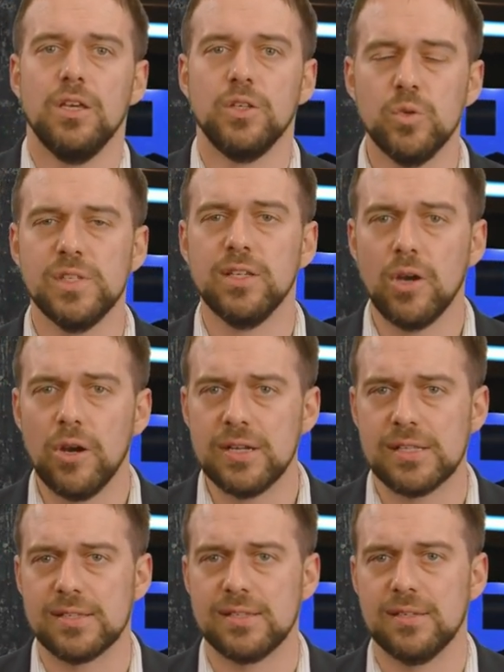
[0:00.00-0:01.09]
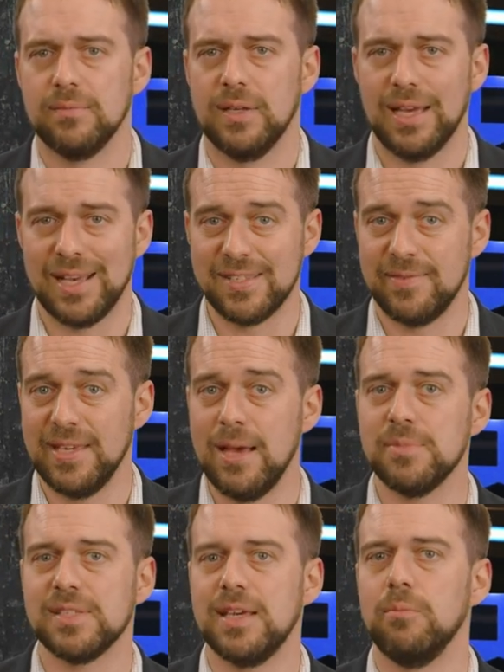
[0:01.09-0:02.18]
Using kernels,
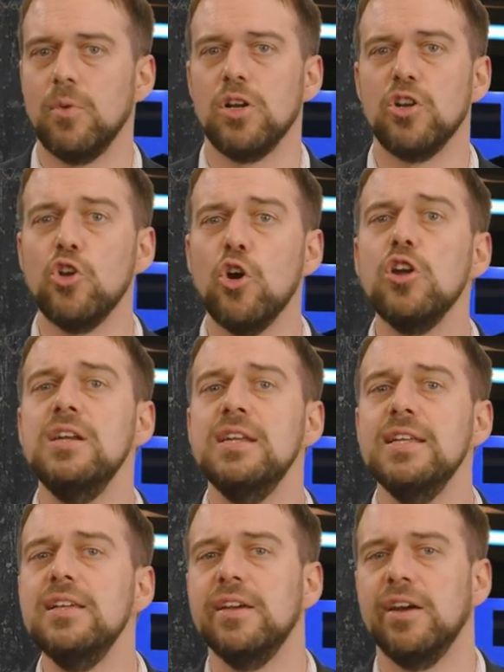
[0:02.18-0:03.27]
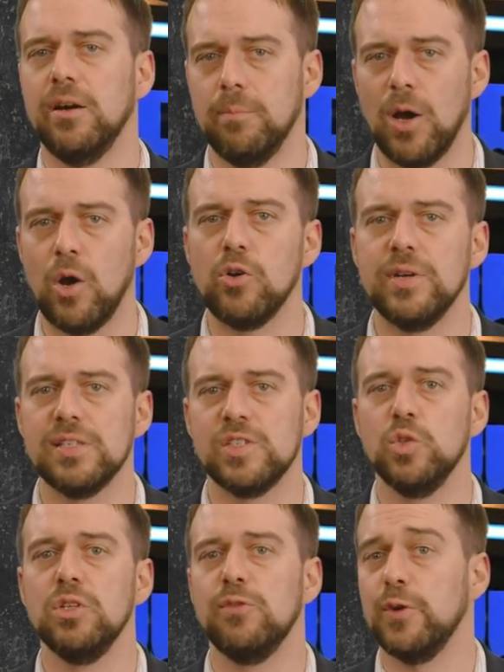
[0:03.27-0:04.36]
SVMs can model non-linear boundaries
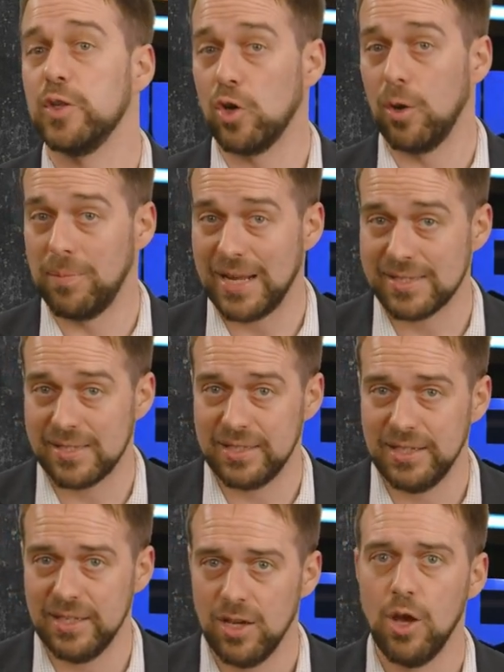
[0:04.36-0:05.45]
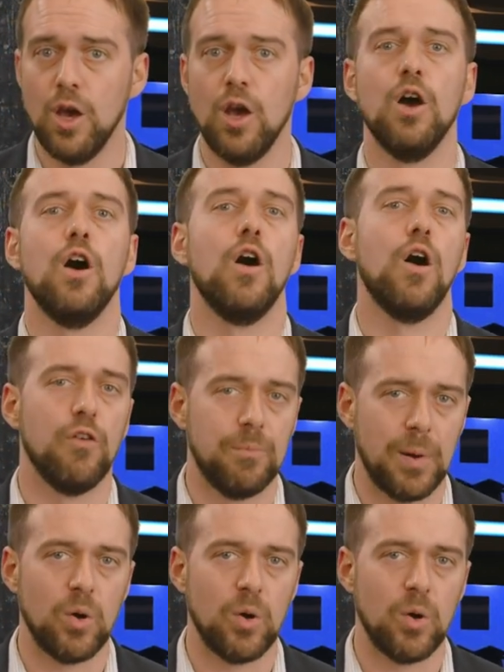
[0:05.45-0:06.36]
suited for the complexity of